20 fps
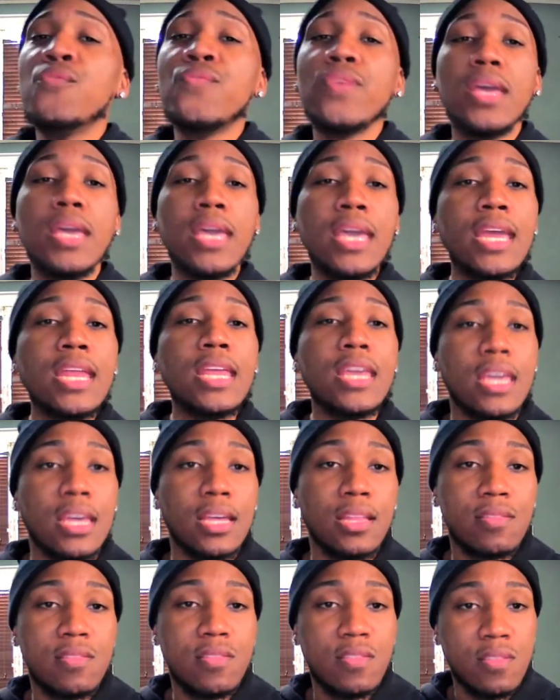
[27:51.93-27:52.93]

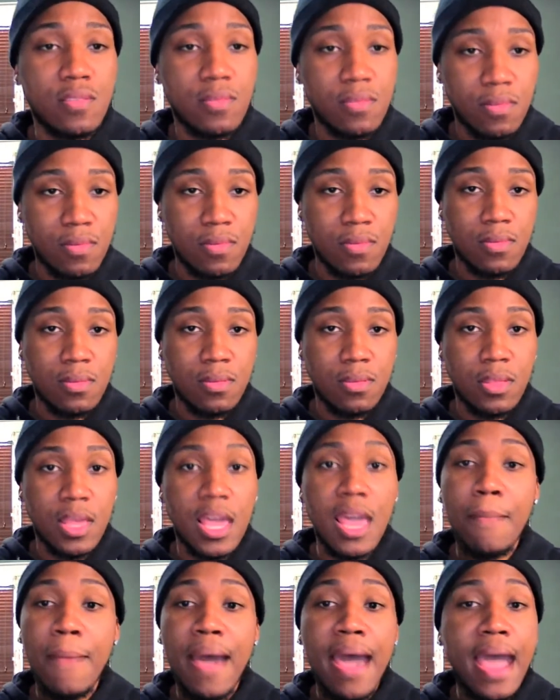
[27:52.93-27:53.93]
idiots
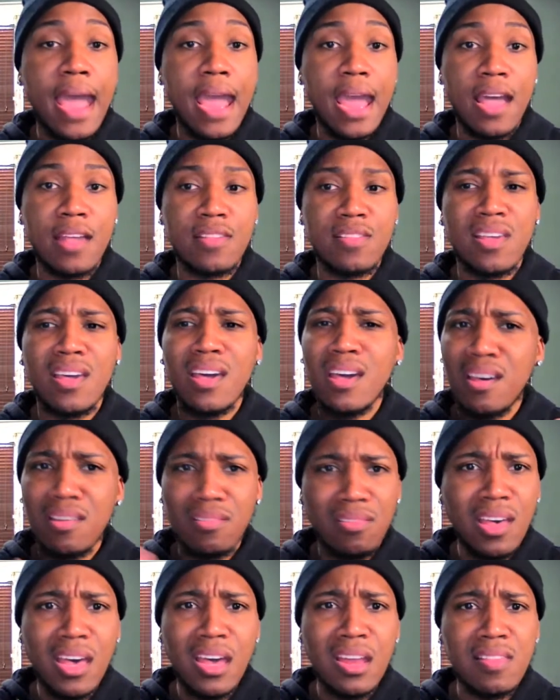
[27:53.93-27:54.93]
in my eyes.
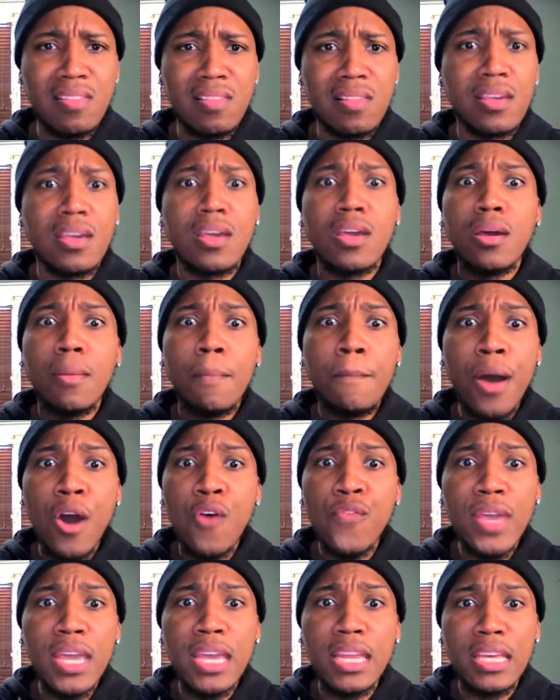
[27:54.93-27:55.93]
Honestly, both
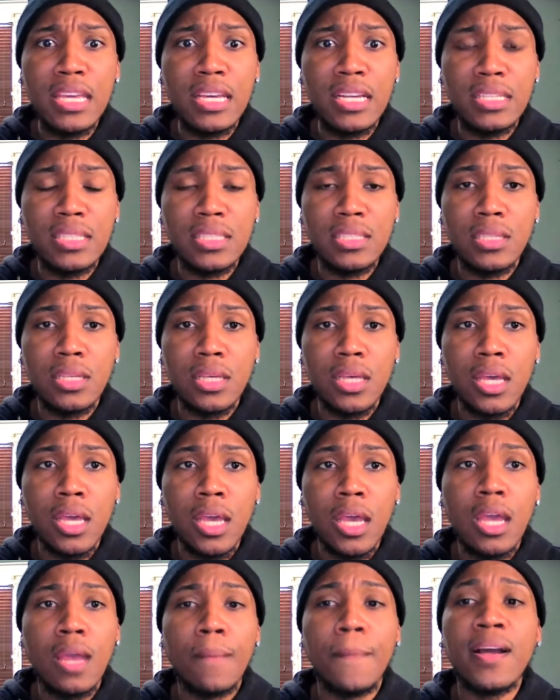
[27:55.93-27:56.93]
idiots
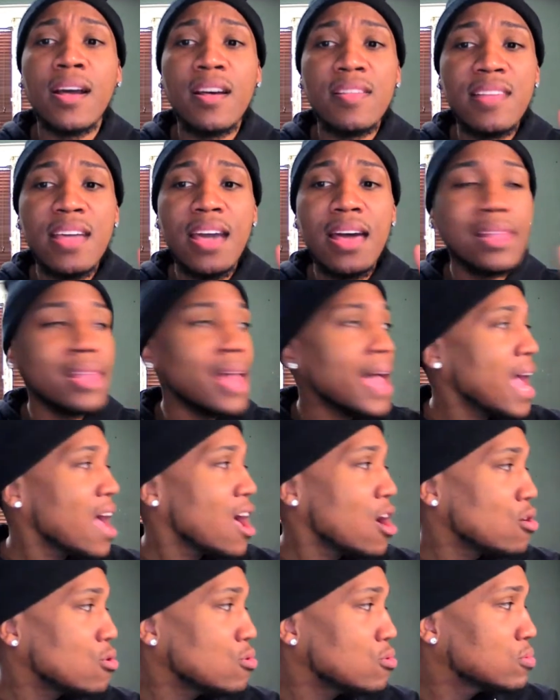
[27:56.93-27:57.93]
because they
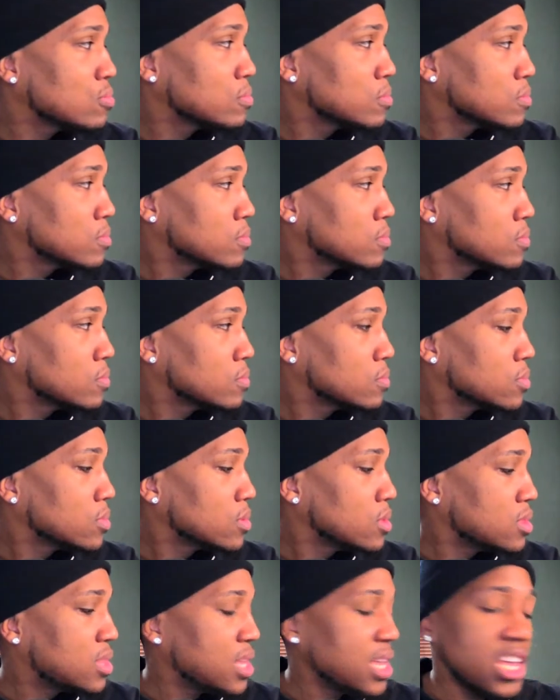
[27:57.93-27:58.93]
allowed
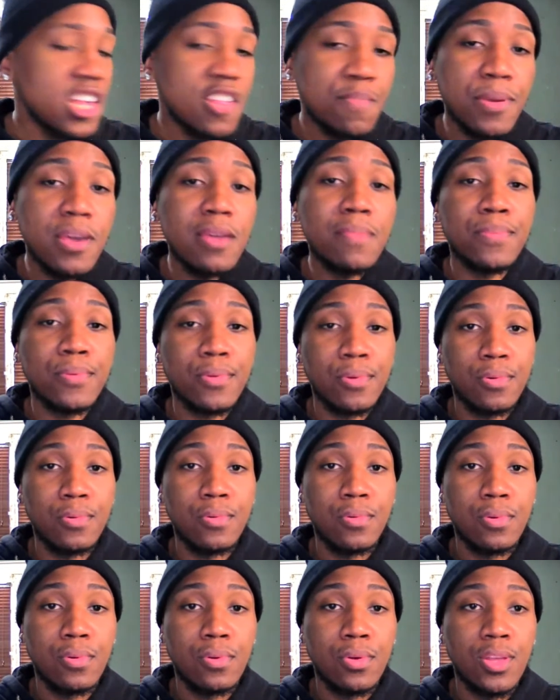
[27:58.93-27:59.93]
these people
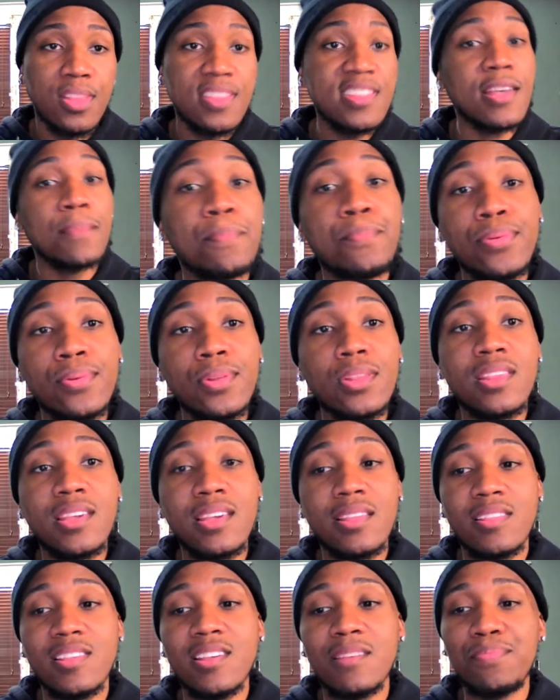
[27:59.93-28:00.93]
to, to,
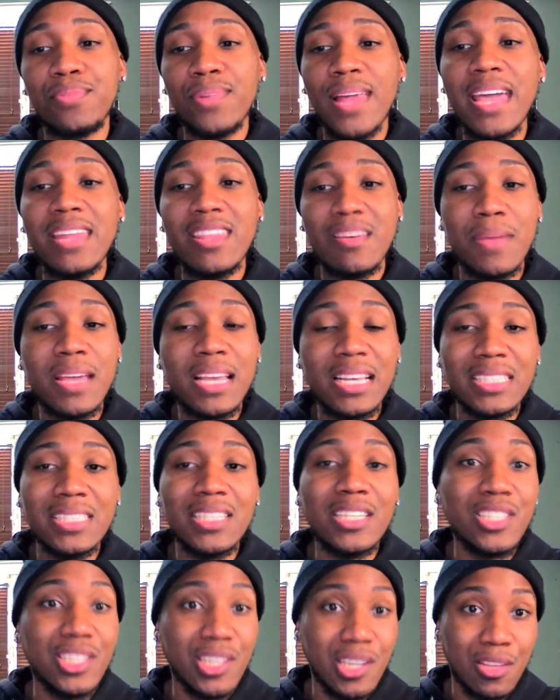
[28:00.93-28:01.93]
to play them against
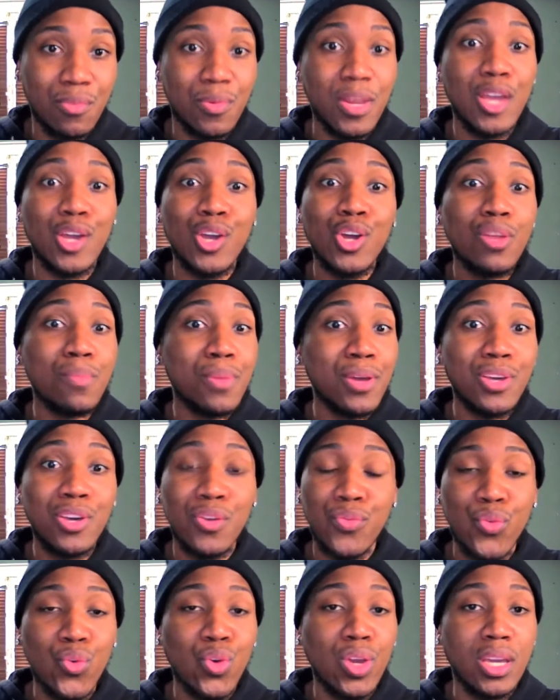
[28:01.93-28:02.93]
each other when they could have been good
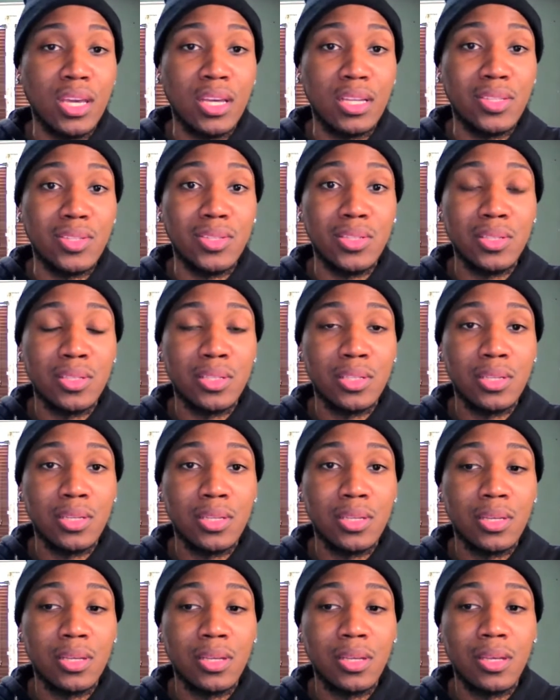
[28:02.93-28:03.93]
friends.
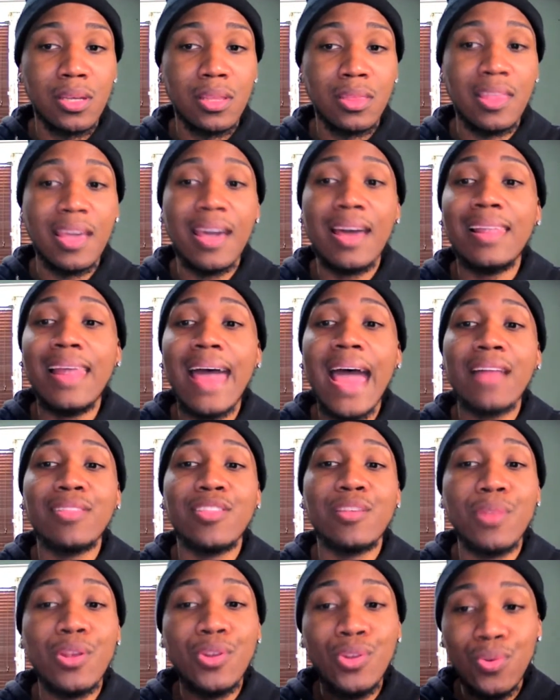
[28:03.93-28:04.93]
They allowed
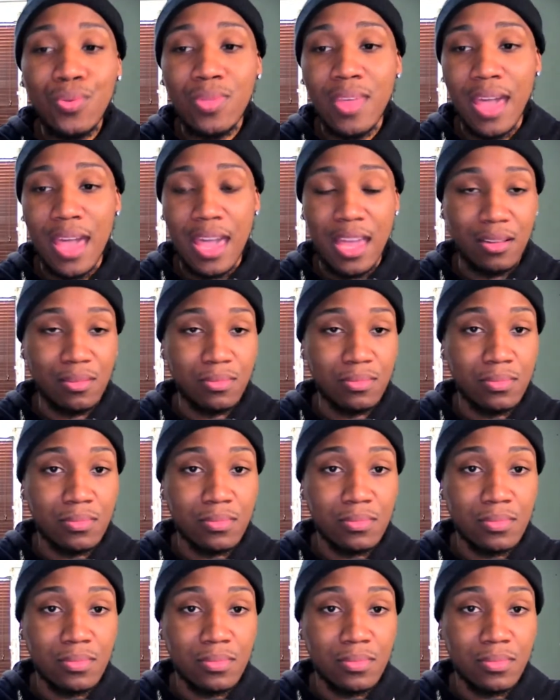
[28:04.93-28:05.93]
them to do that.
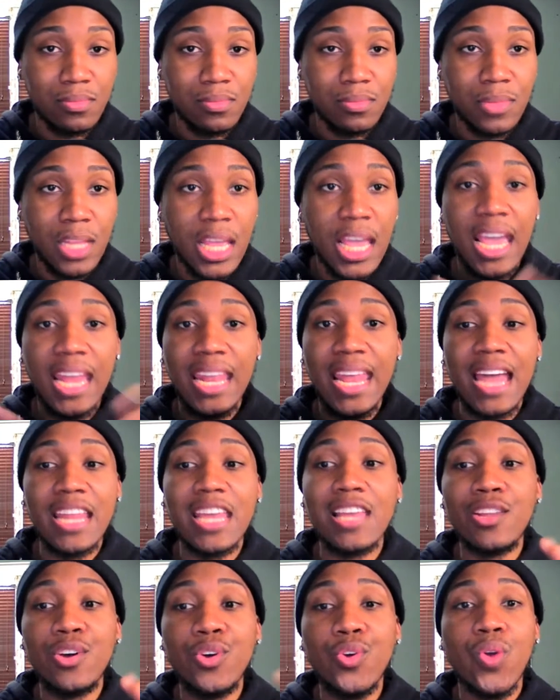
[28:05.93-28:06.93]
And now they
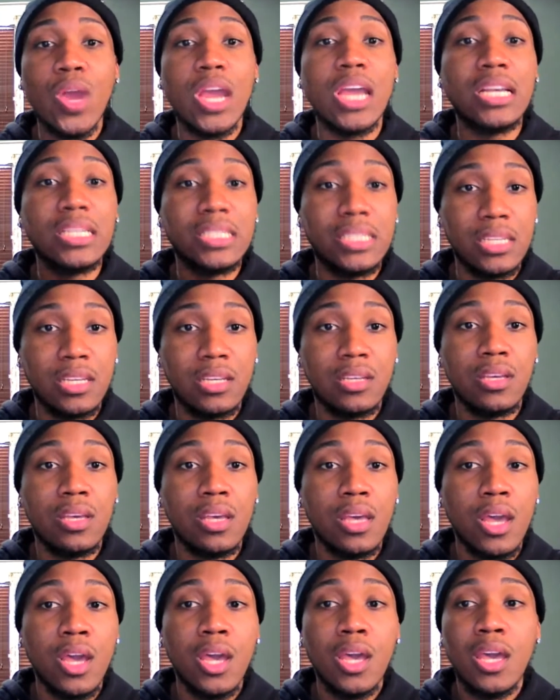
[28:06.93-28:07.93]
look crazy.
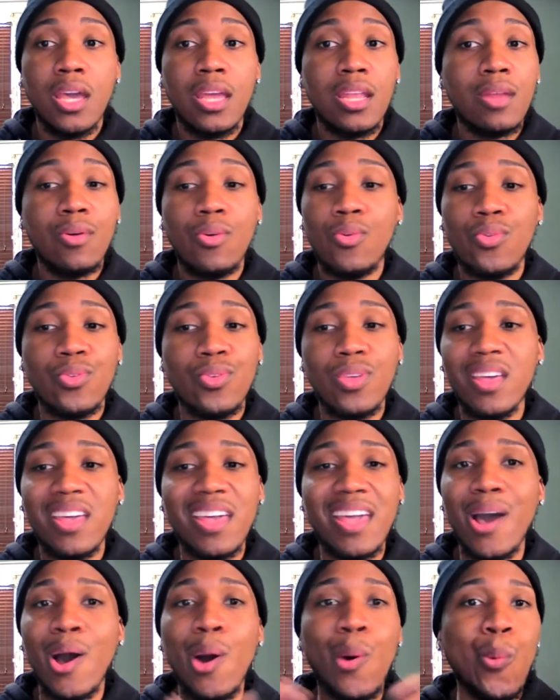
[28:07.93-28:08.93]

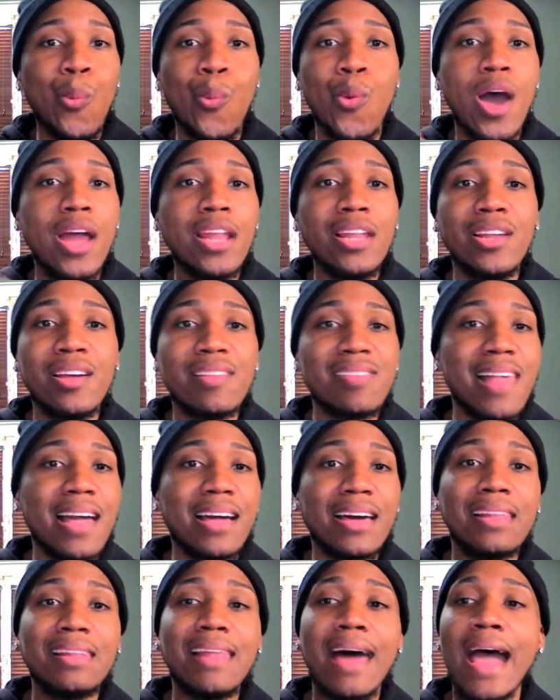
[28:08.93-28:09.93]
Oh, one looks like
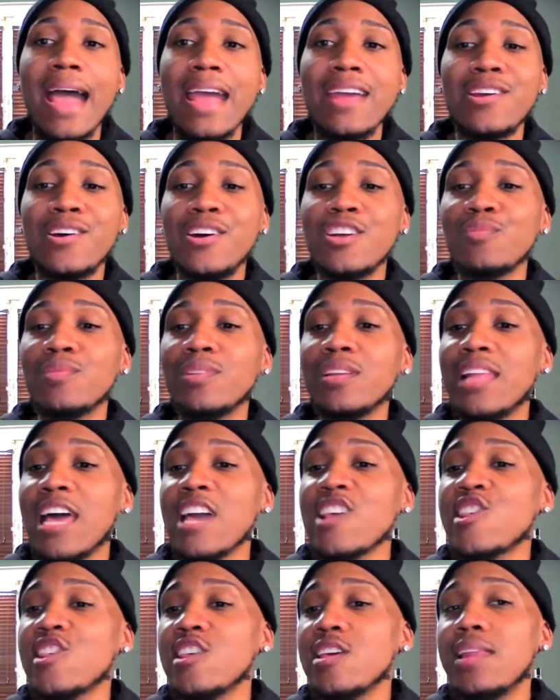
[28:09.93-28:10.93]
a liar. The other one look like
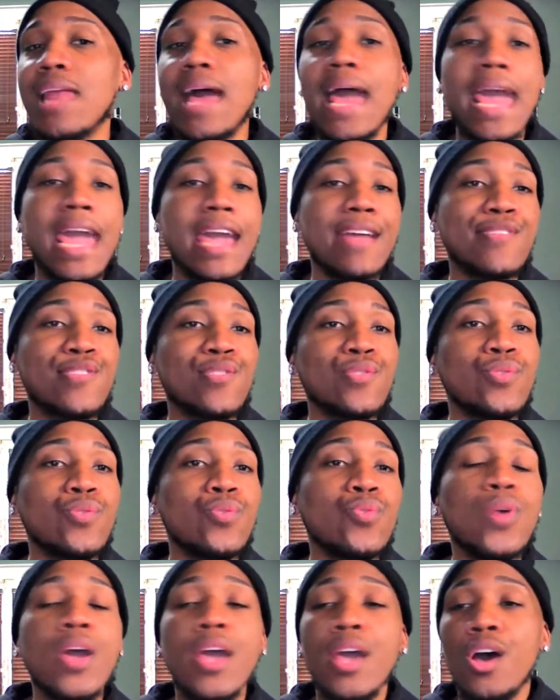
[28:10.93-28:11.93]
she lying
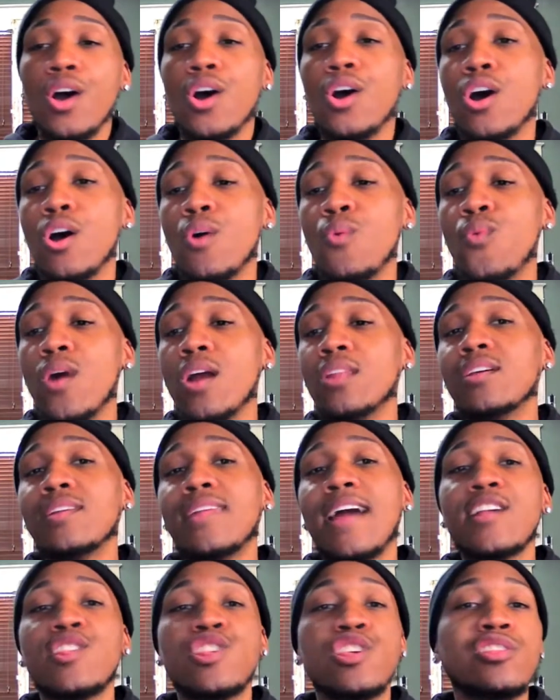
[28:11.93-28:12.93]
to. Uh, one look
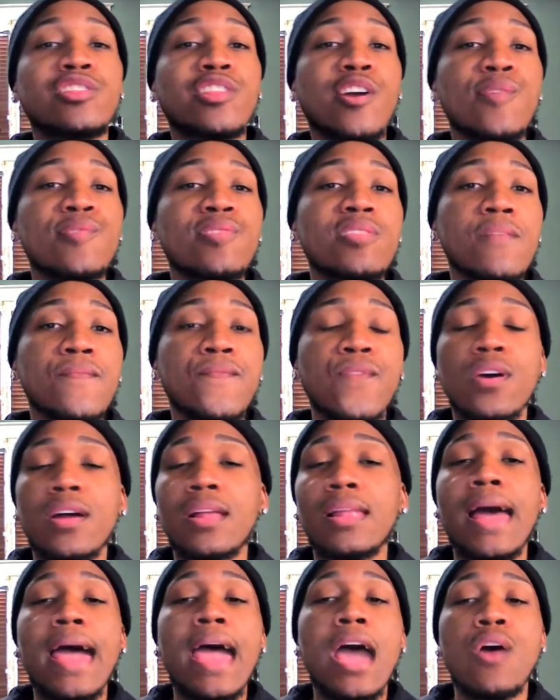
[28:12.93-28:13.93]
like she thirsty for
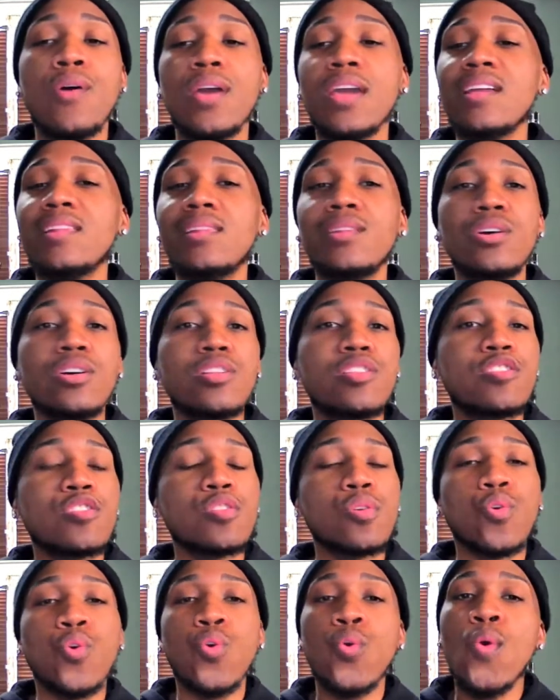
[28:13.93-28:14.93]
cloud. It looks
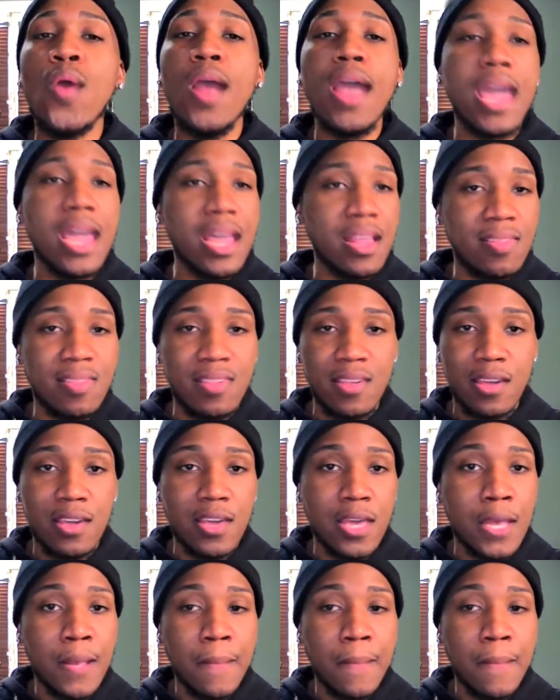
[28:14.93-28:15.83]
crazy.